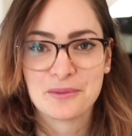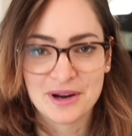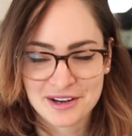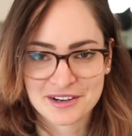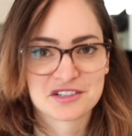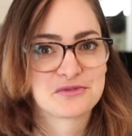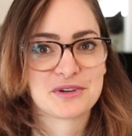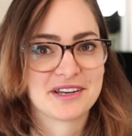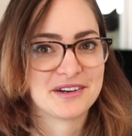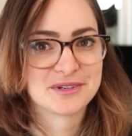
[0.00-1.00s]
where you can just
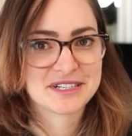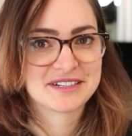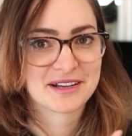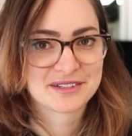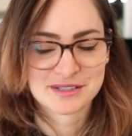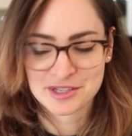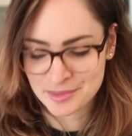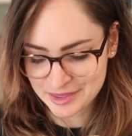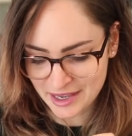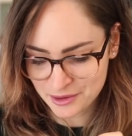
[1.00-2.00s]
fill in your details and
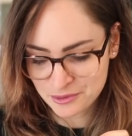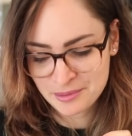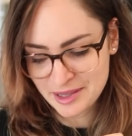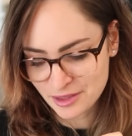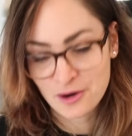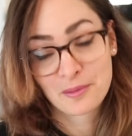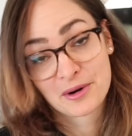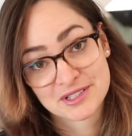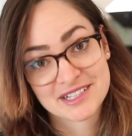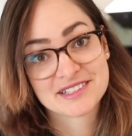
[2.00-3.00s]
submit that will make the whole
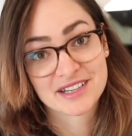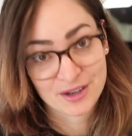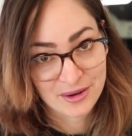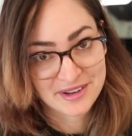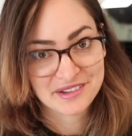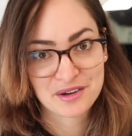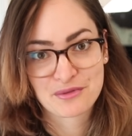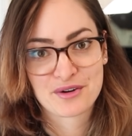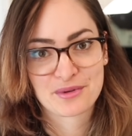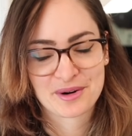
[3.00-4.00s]
process a lot easier
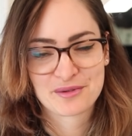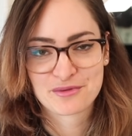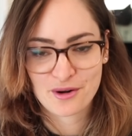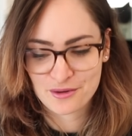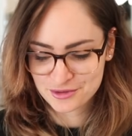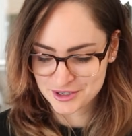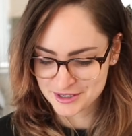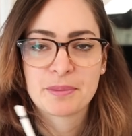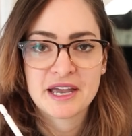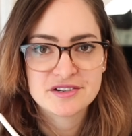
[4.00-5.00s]
for everyone involved.
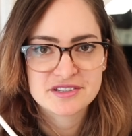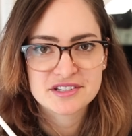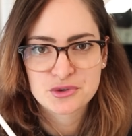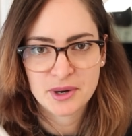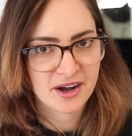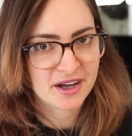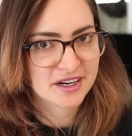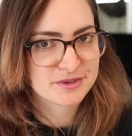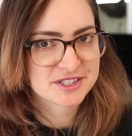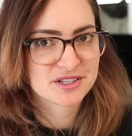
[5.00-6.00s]
A page that's quite
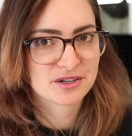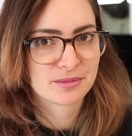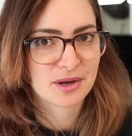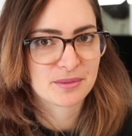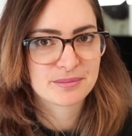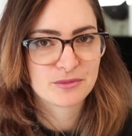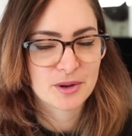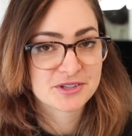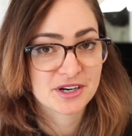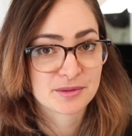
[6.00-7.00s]
highly visited on my
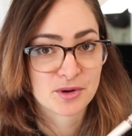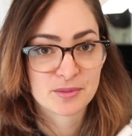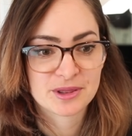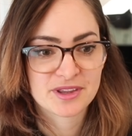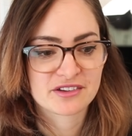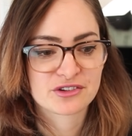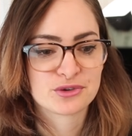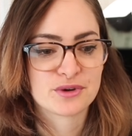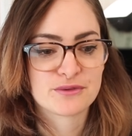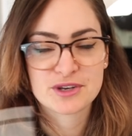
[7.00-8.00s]
website at the moment, thanks
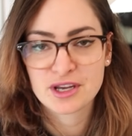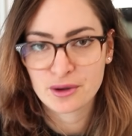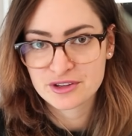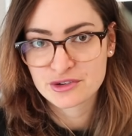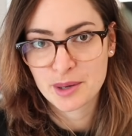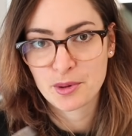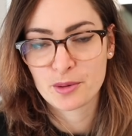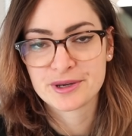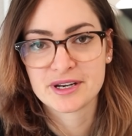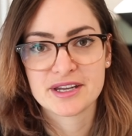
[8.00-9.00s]
to a video that's quite
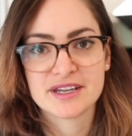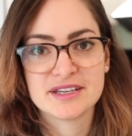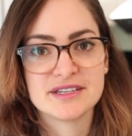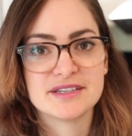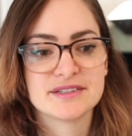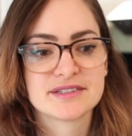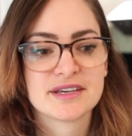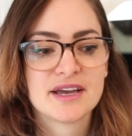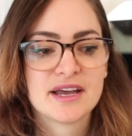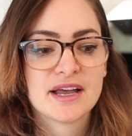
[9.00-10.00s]
popular, is
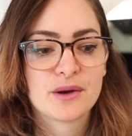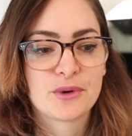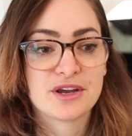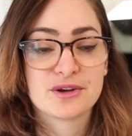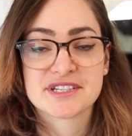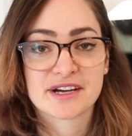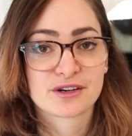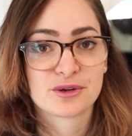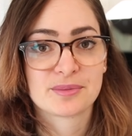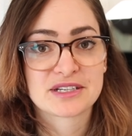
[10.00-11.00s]
where you can
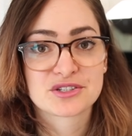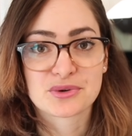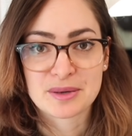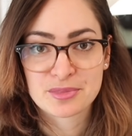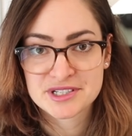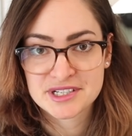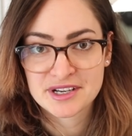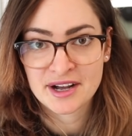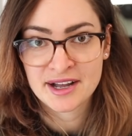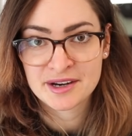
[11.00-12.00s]
download my screen
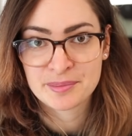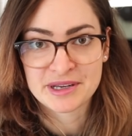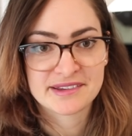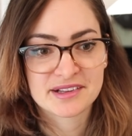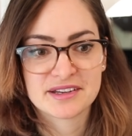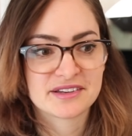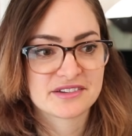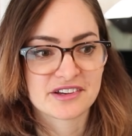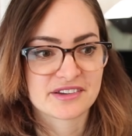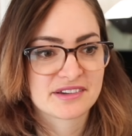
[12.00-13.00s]
printing guide. Basically,
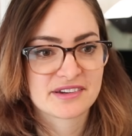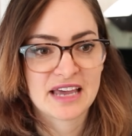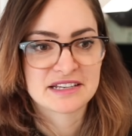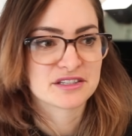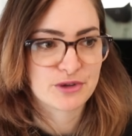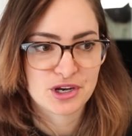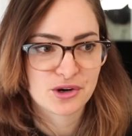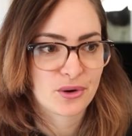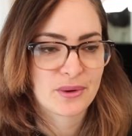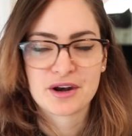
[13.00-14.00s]
it's just has the
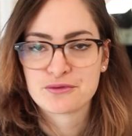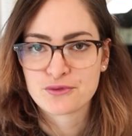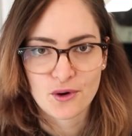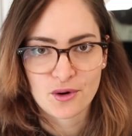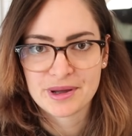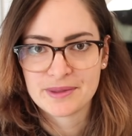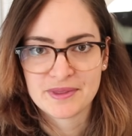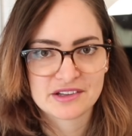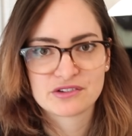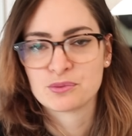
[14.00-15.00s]
video and a form,
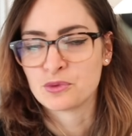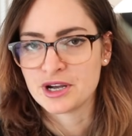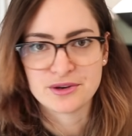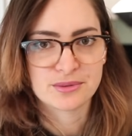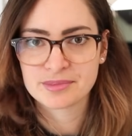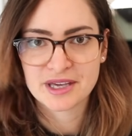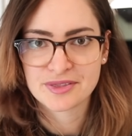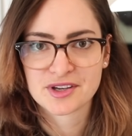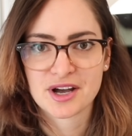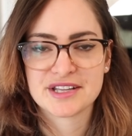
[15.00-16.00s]
and that's where you
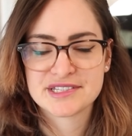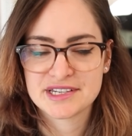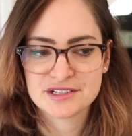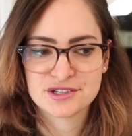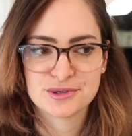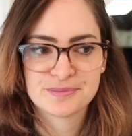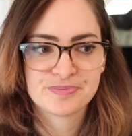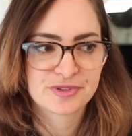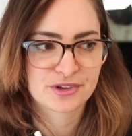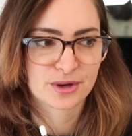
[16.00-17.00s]
get the guide sent to
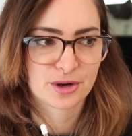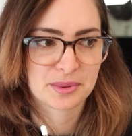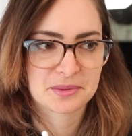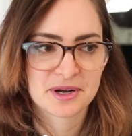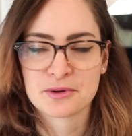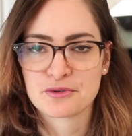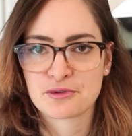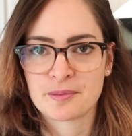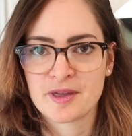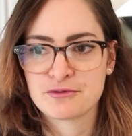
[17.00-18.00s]
you. So a lot of people come over
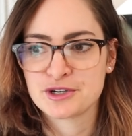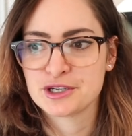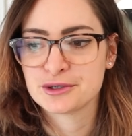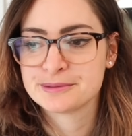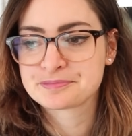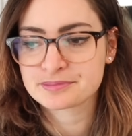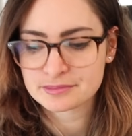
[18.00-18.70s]
from that video.